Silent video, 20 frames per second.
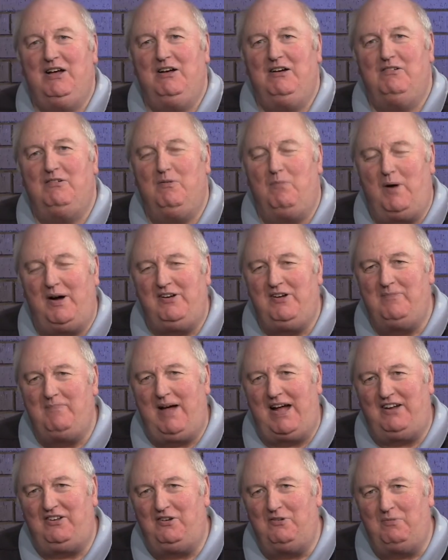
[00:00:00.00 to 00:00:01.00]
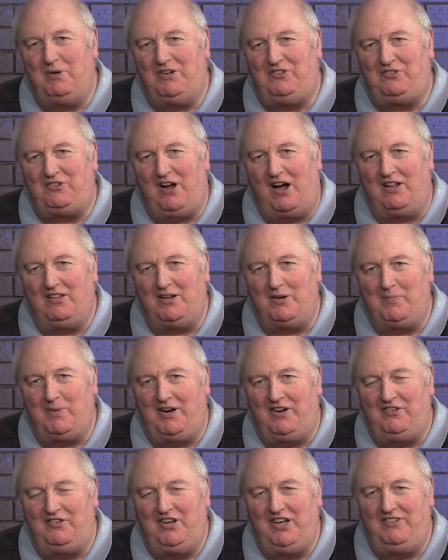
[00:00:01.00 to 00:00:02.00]
Well, welcome back to Wichita Liberty
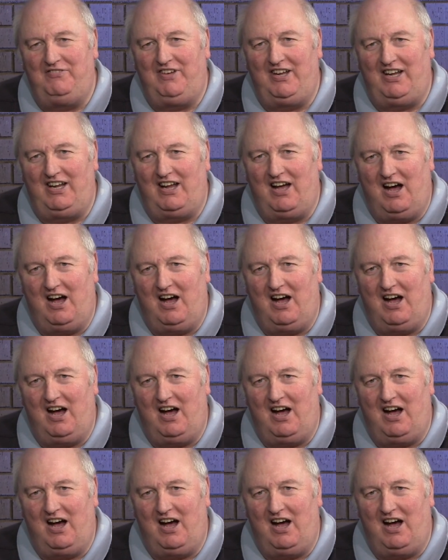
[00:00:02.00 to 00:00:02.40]
T V.